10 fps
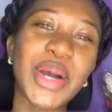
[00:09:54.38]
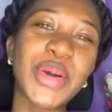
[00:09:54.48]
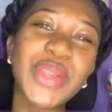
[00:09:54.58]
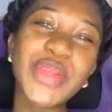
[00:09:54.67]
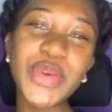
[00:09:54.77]

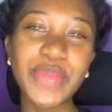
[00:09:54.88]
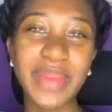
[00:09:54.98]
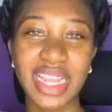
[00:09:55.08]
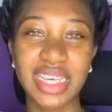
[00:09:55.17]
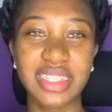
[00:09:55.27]
how do you
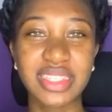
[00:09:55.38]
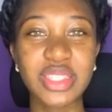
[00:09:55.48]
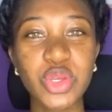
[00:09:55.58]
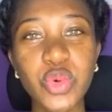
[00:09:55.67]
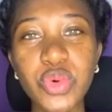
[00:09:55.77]

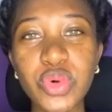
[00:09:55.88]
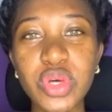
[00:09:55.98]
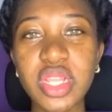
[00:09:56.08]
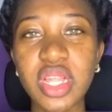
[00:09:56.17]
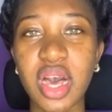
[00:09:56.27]
balance school,
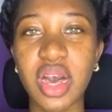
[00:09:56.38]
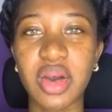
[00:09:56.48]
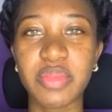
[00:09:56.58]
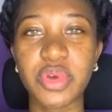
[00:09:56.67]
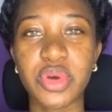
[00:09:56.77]

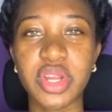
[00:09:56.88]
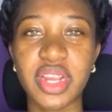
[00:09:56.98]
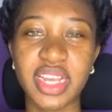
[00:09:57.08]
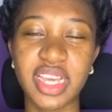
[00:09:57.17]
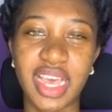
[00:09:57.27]

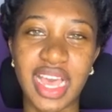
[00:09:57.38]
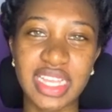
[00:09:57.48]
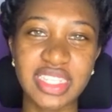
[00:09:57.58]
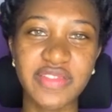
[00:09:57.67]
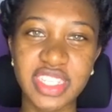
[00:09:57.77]
co-curricular
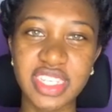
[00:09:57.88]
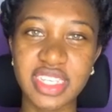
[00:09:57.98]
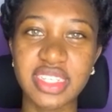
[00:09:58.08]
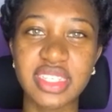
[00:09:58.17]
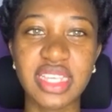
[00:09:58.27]

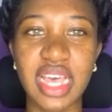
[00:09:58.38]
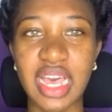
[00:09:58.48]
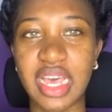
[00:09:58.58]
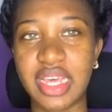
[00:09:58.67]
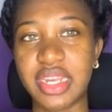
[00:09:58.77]
activities,
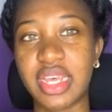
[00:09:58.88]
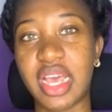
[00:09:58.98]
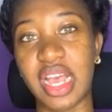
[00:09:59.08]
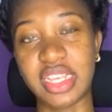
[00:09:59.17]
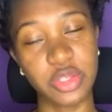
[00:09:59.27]
and
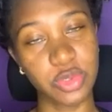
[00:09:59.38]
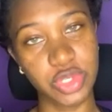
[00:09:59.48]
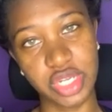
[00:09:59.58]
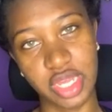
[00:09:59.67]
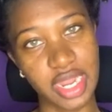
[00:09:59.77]
a
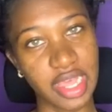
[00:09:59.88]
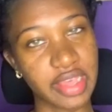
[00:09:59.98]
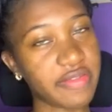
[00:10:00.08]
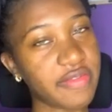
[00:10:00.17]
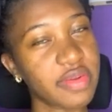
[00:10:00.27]
social life?